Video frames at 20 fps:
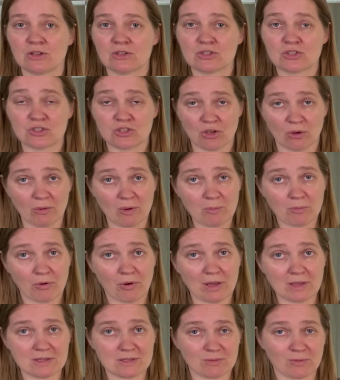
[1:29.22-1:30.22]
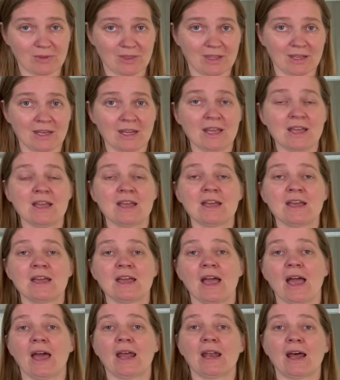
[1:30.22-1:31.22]
so impressed with it,
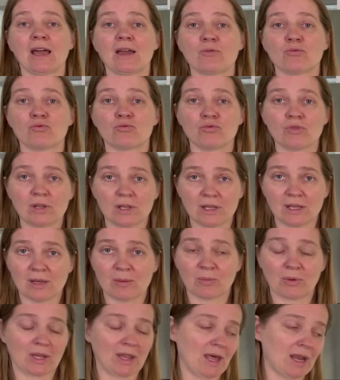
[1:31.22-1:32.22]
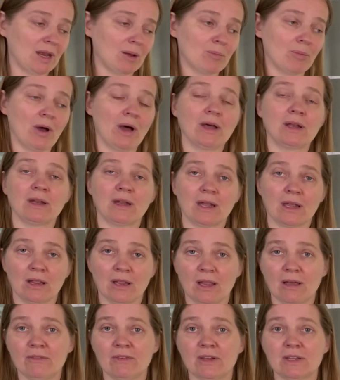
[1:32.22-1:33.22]
and I really am glad I bought it. I
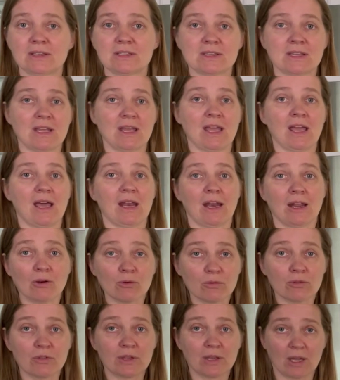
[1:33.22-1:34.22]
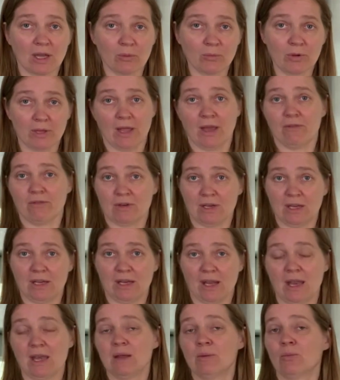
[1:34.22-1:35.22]
love it, and I don't think I will have a
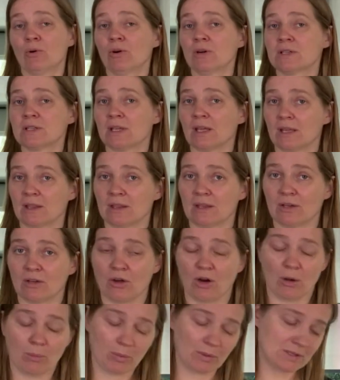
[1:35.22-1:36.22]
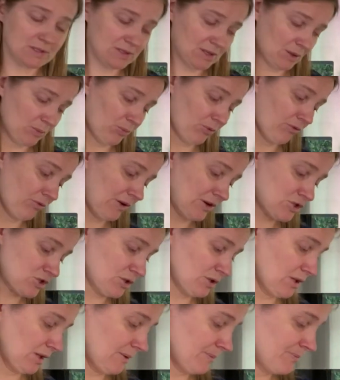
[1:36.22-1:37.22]
need anymore to get the carpets done
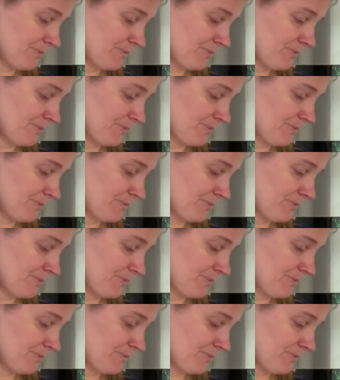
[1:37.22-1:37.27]
professionally.